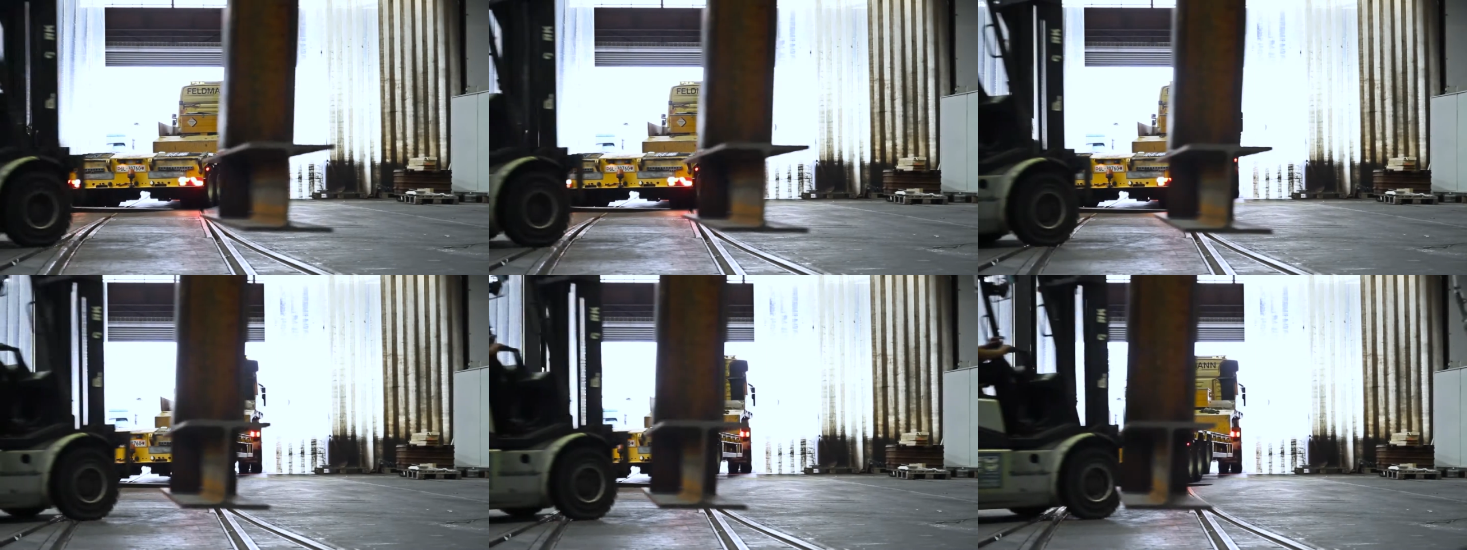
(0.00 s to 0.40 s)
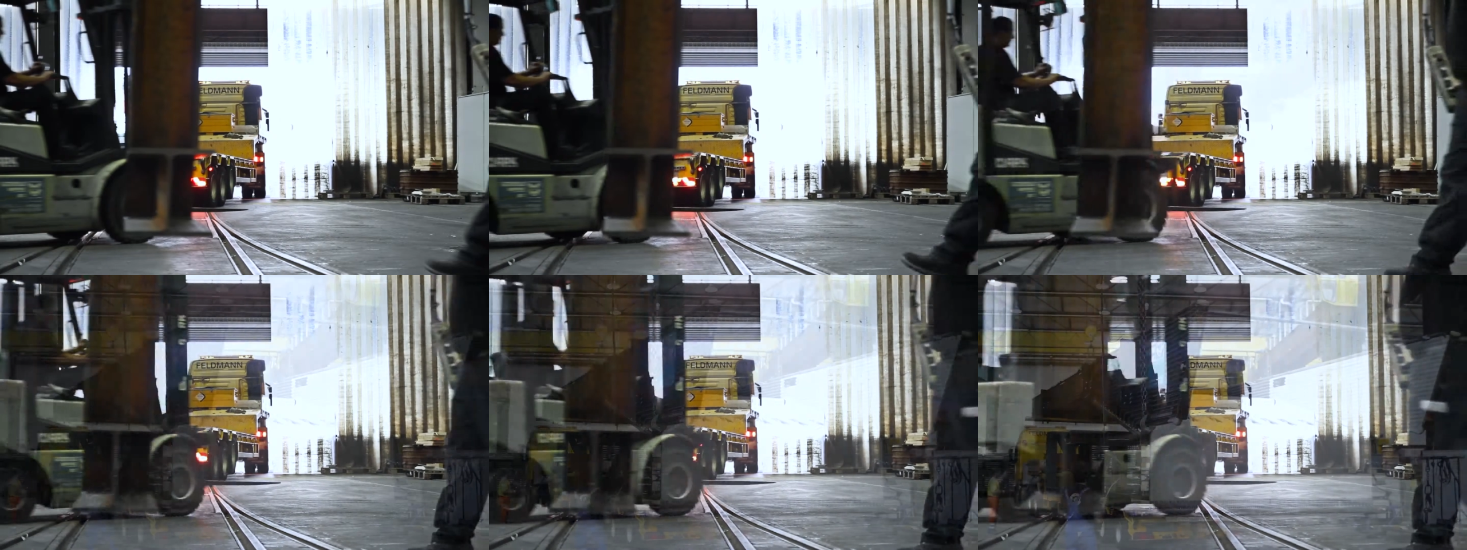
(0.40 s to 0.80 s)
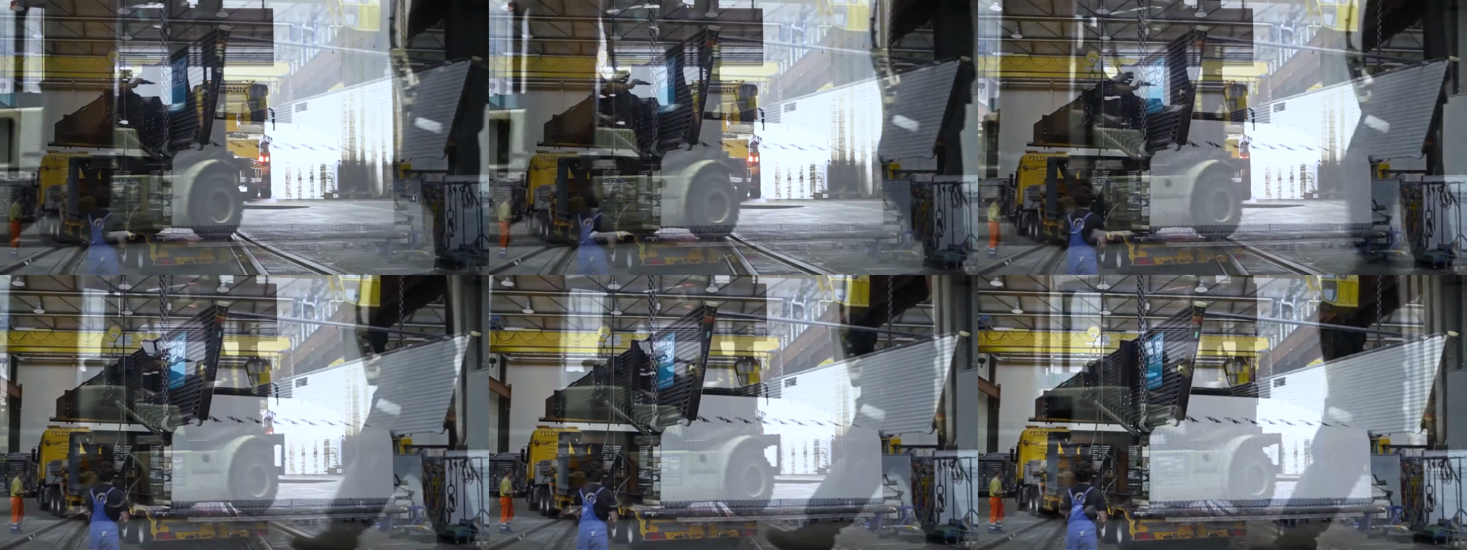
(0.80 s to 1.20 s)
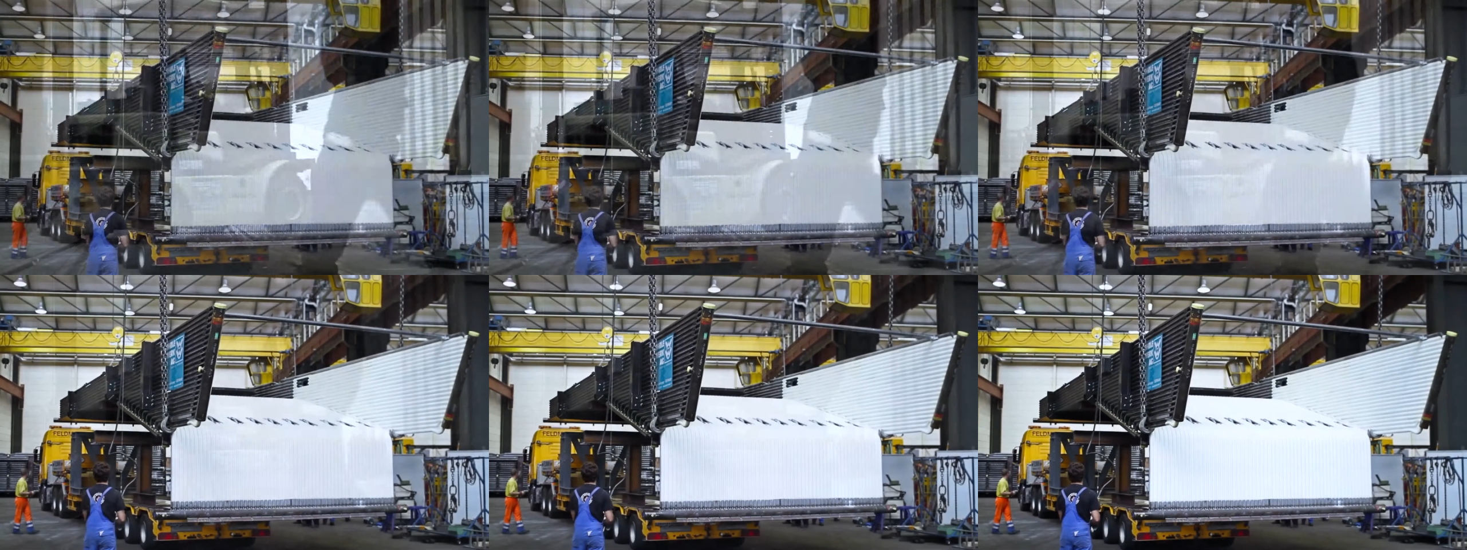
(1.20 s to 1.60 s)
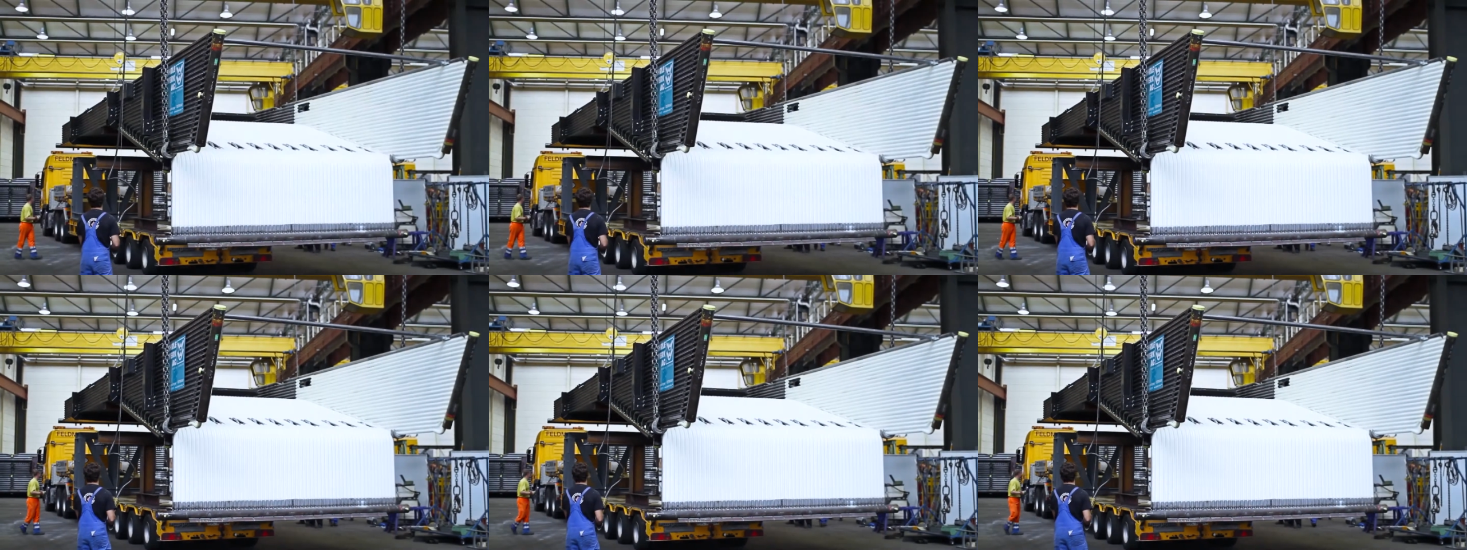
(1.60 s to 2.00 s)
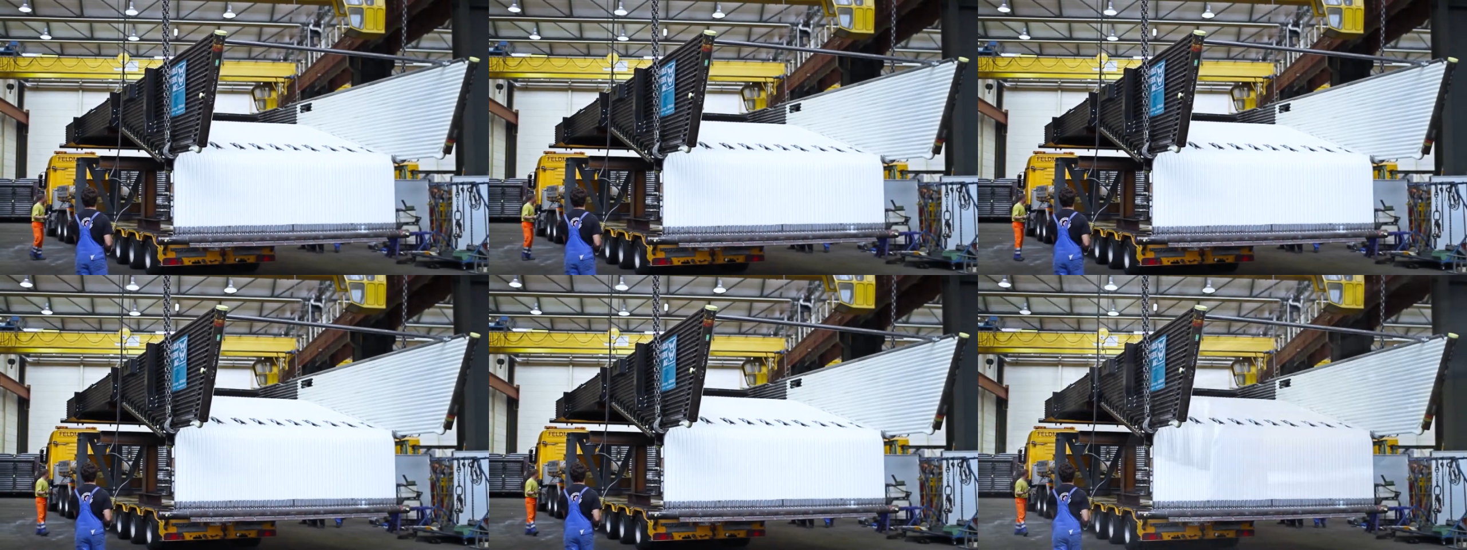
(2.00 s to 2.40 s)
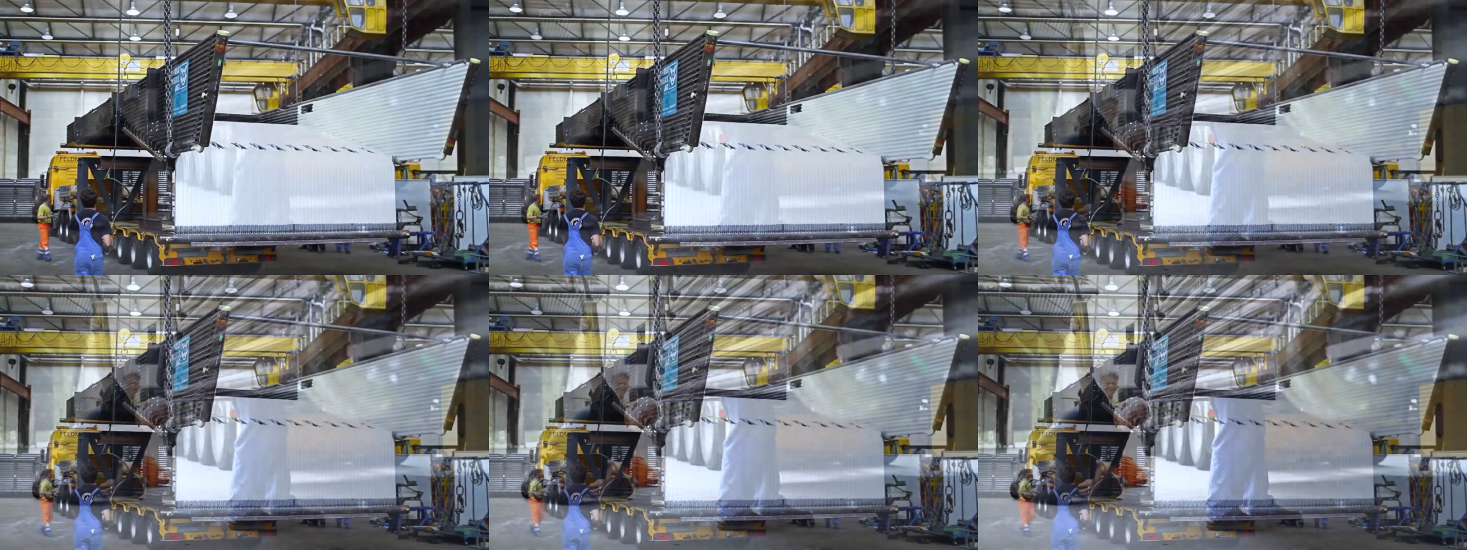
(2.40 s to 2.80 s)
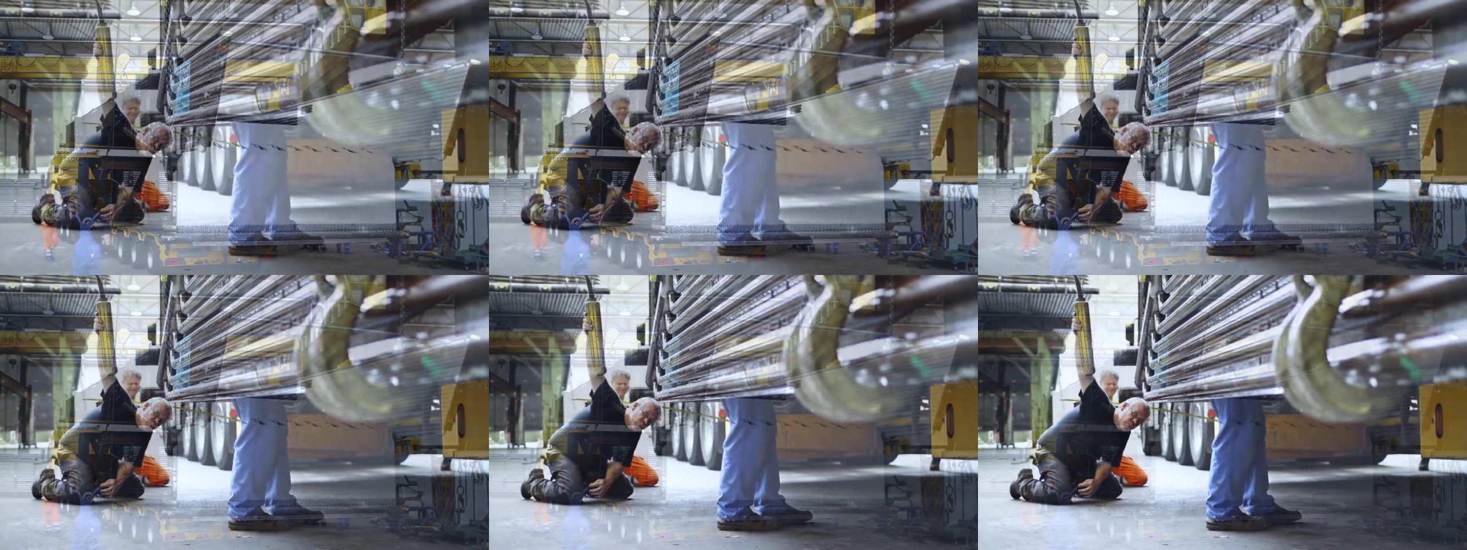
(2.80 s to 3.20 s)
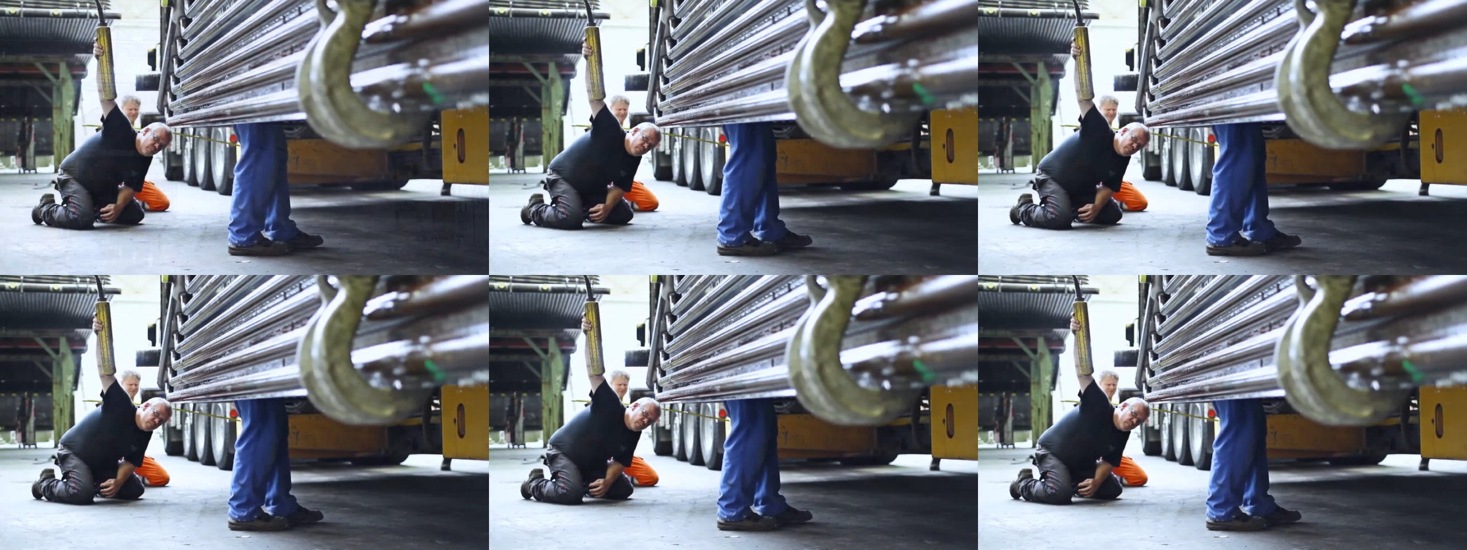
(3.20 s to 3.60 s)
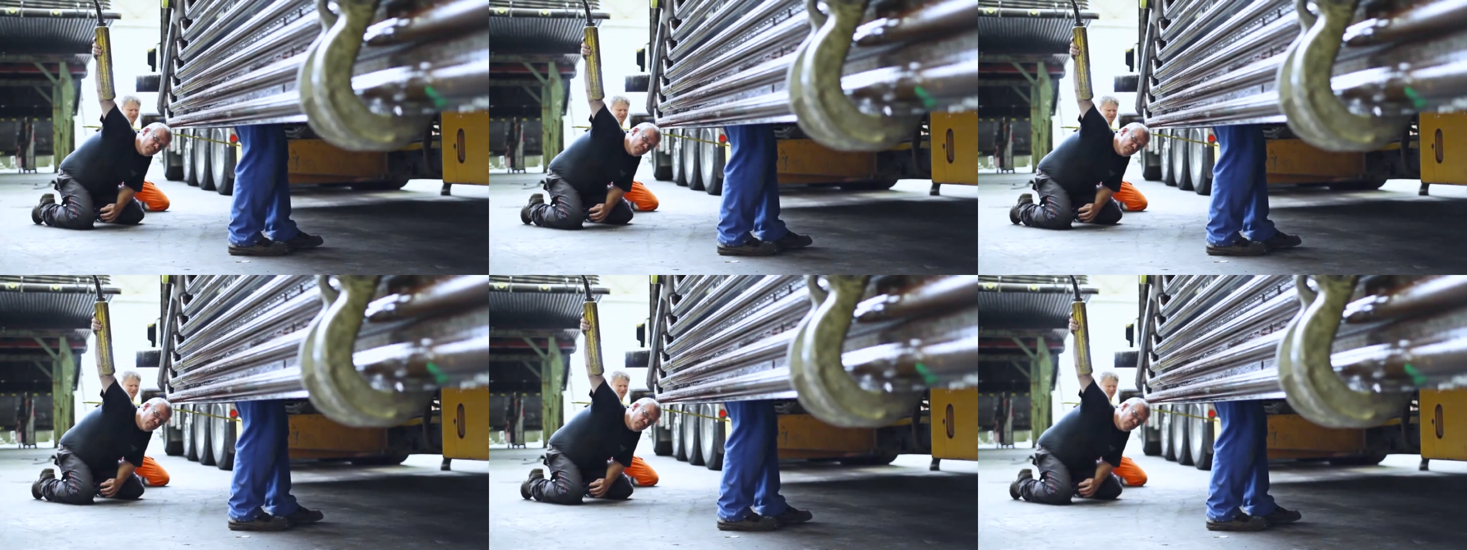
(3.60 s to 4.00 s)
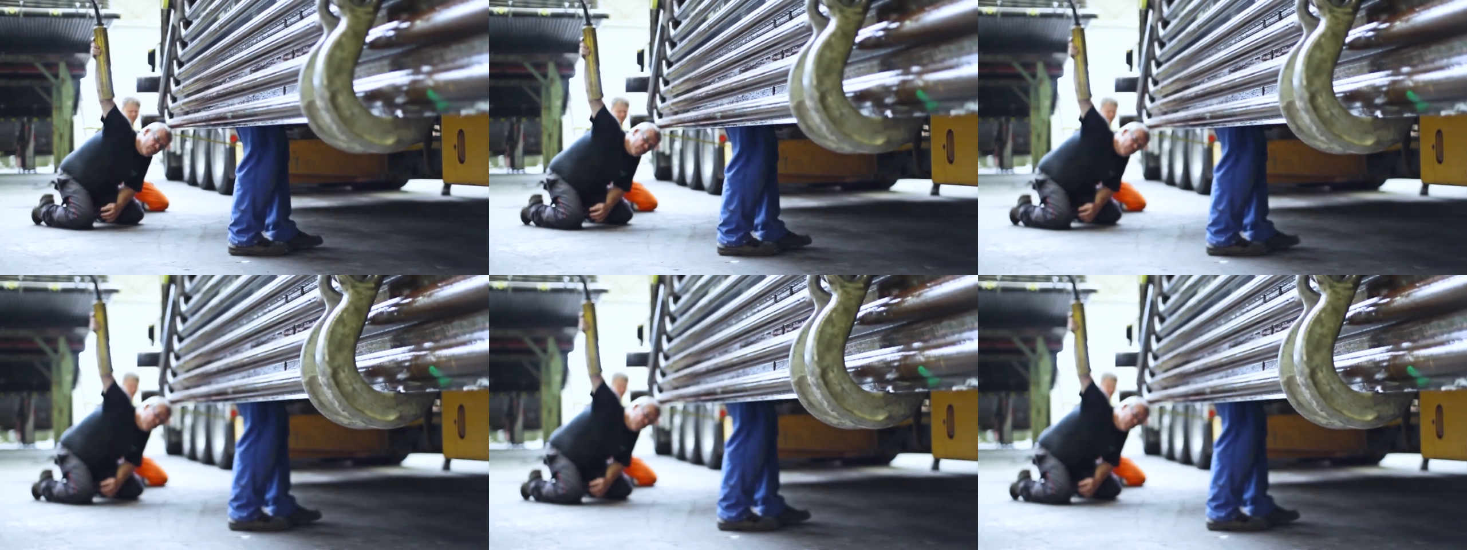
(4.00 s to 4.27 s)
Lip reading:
[unreadable: no face in view]